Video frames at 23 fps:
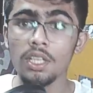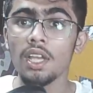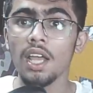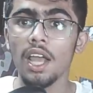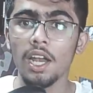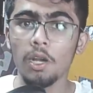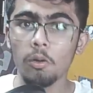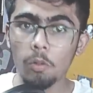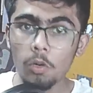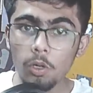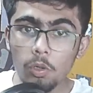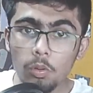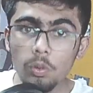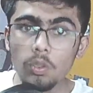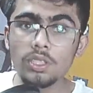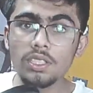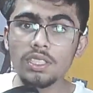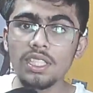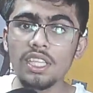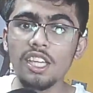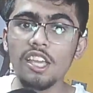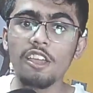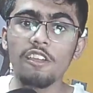and what was
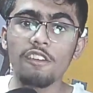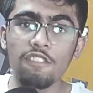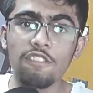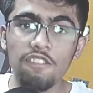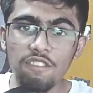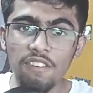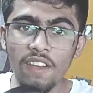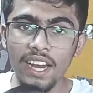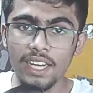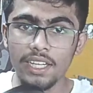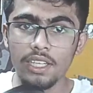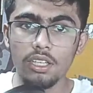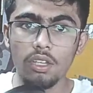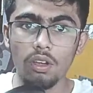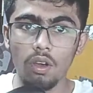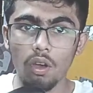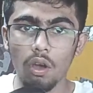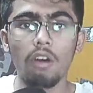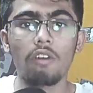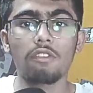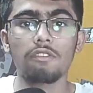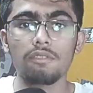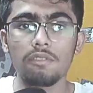the effect
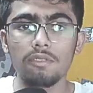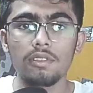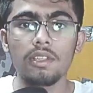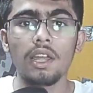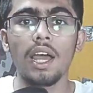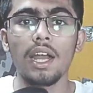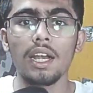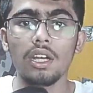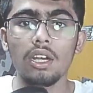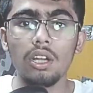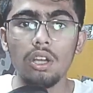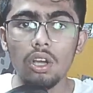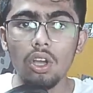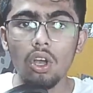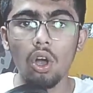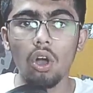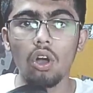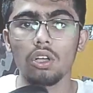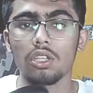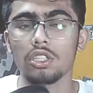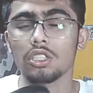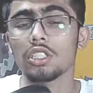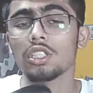of that
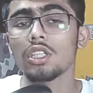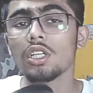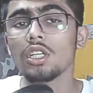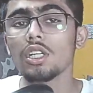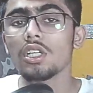cause.